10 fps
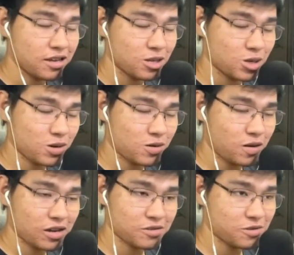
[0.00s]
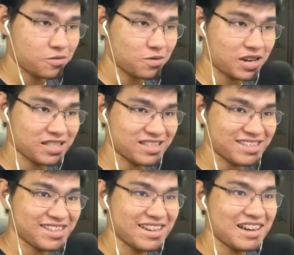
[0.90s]
So, I don't know when
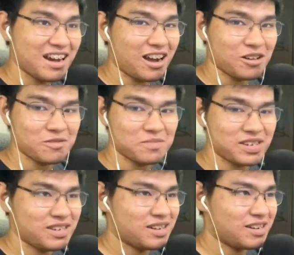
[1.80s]
I'll be